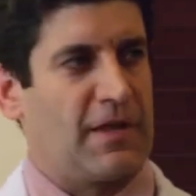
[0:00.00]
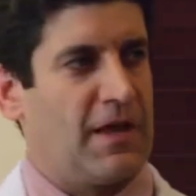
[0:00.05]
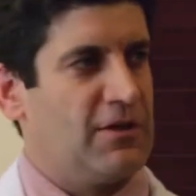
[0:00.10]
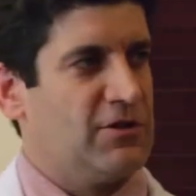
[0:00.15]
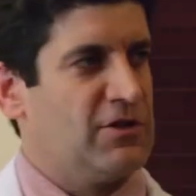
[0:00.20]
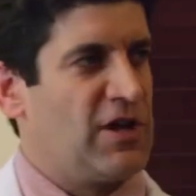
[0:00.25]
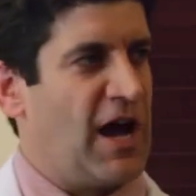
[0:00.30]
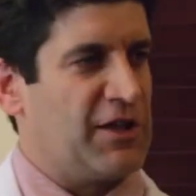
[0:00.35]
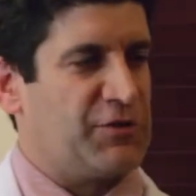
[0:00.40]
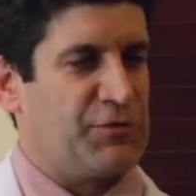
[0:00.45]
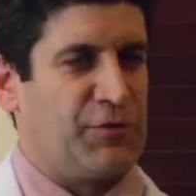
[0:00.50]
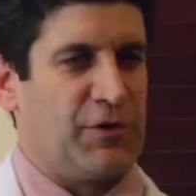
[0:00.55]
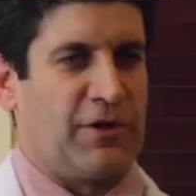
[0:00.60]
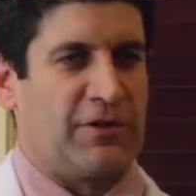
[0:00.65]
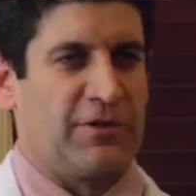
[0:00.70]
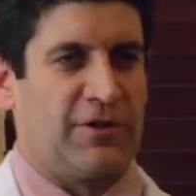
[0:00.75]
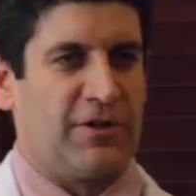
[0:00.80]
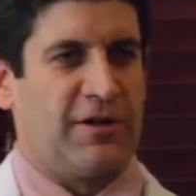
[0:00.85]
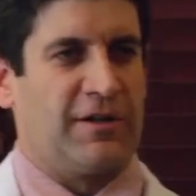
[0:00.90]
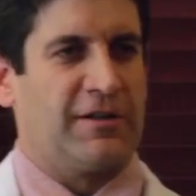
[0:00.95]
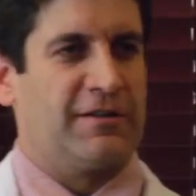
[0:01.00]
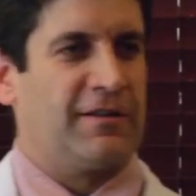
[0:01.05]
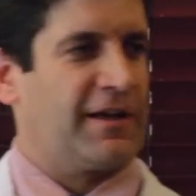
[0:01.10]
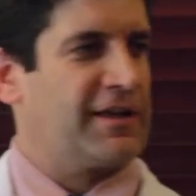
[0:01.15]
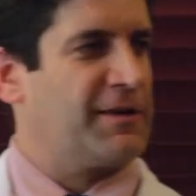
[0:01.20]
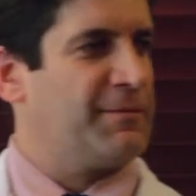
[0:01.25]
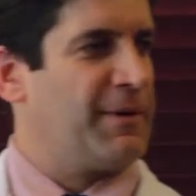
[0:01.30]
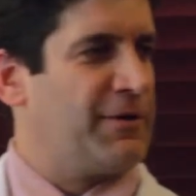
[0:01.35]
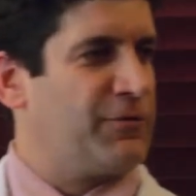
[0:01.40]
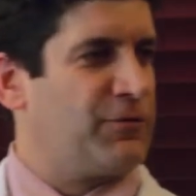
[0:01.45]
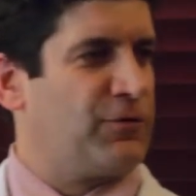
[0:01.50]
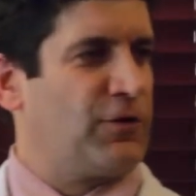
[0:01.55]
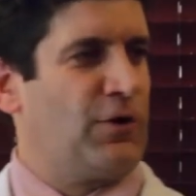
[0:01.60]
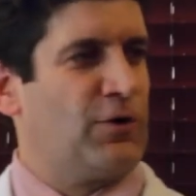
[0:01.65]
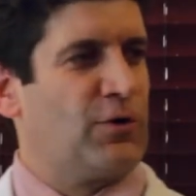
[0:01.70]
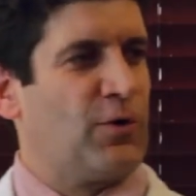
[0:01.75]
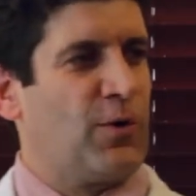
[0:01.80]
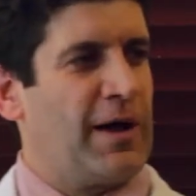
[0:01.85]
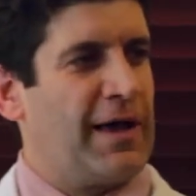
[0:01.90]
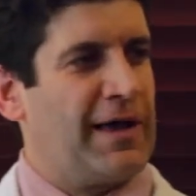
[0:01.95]
You guys feeling good? Like you might
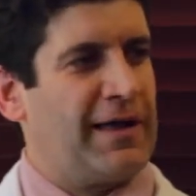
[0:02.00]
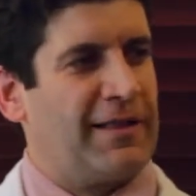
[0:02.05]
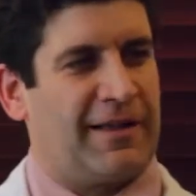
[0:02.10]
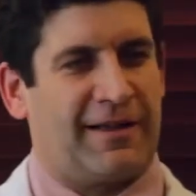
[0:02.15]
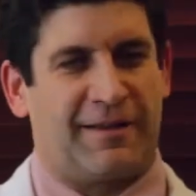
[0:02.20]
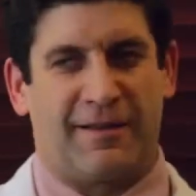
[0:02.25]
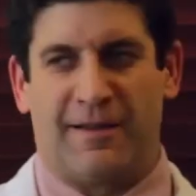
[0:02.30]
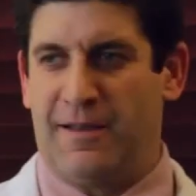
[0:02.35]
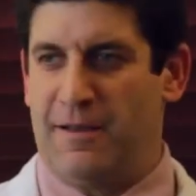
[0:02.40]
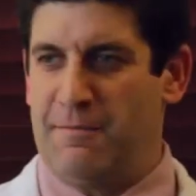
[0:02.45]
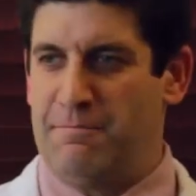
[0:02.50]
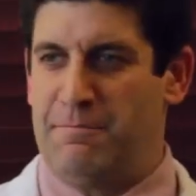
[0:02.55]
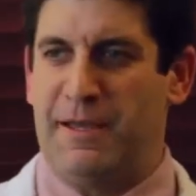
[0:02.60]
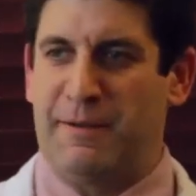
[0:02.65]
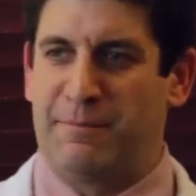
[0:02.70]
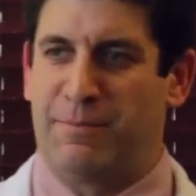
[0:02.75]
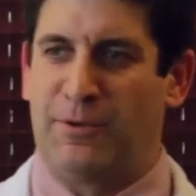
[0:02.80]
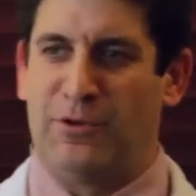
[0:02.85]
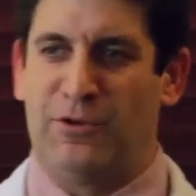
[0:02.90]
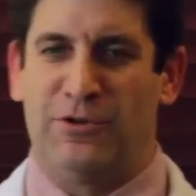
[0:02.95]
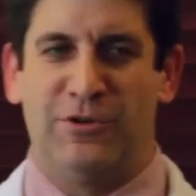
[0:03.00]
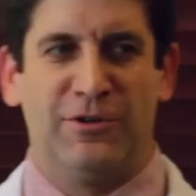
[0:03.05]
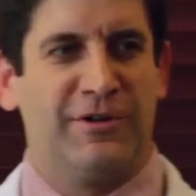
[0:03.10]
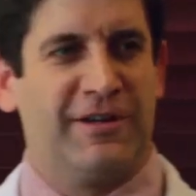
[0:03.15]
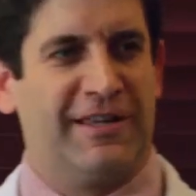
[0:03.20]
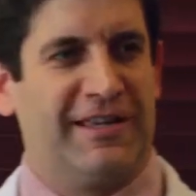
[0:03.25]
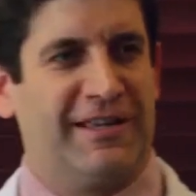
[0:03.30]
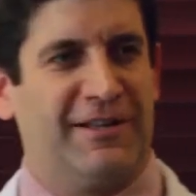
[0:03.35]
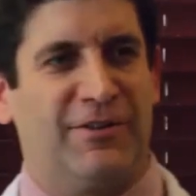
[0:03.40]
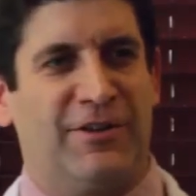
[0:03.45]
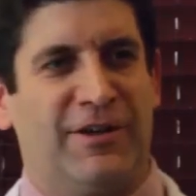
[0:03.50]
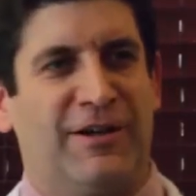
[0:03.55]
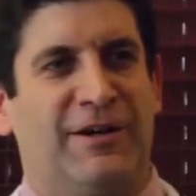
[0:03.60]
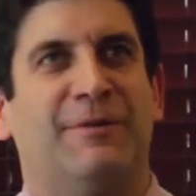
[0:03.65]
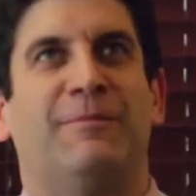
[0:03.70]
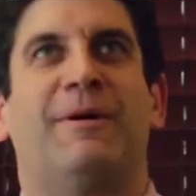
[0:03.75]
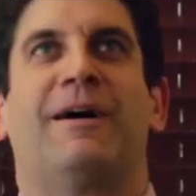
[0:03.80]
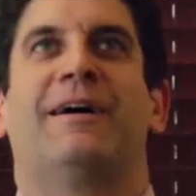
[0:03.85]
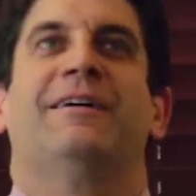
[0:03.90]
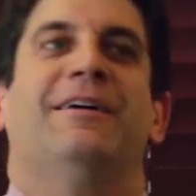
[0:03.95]
float away? Like big balloon,
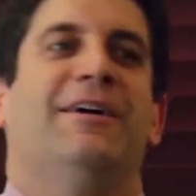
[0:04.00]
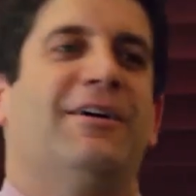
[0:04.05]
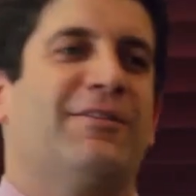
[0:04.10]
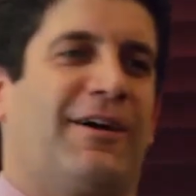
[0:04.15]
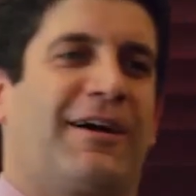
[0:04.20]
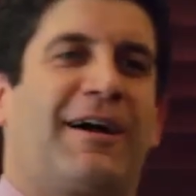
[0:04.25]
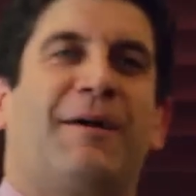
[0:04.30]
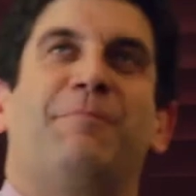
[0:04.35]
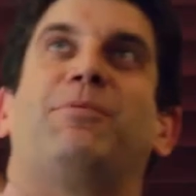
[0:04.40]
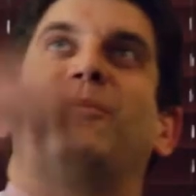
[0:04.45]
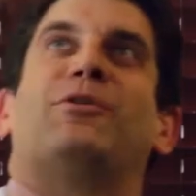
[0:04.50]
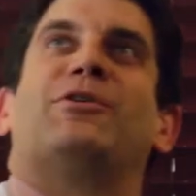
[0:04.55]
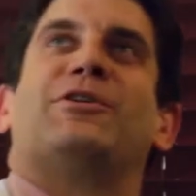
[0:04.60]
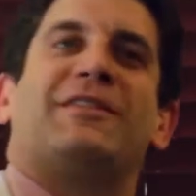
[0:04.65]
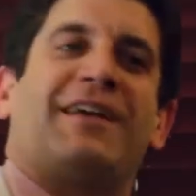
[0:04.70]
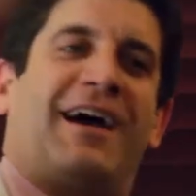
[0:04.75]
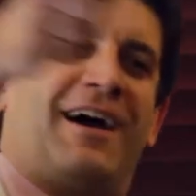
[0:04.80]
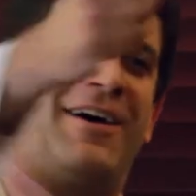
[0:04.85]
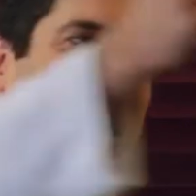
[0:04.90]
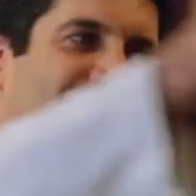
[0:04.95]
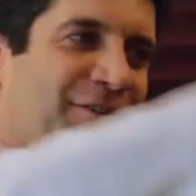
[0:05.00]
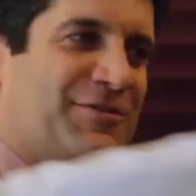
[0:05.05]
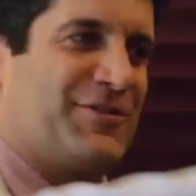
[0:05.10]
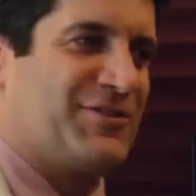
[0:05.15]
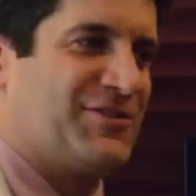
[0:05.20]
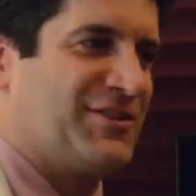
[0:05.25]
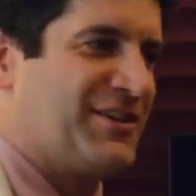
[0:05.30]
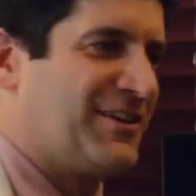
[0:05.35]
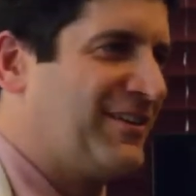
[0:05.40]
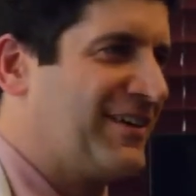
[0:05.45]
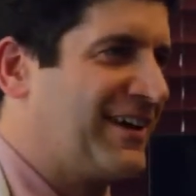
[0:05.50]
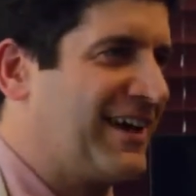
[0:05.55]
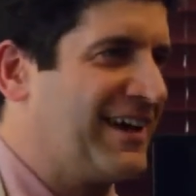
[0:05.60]
helium? I got to pull you down off the ceiling,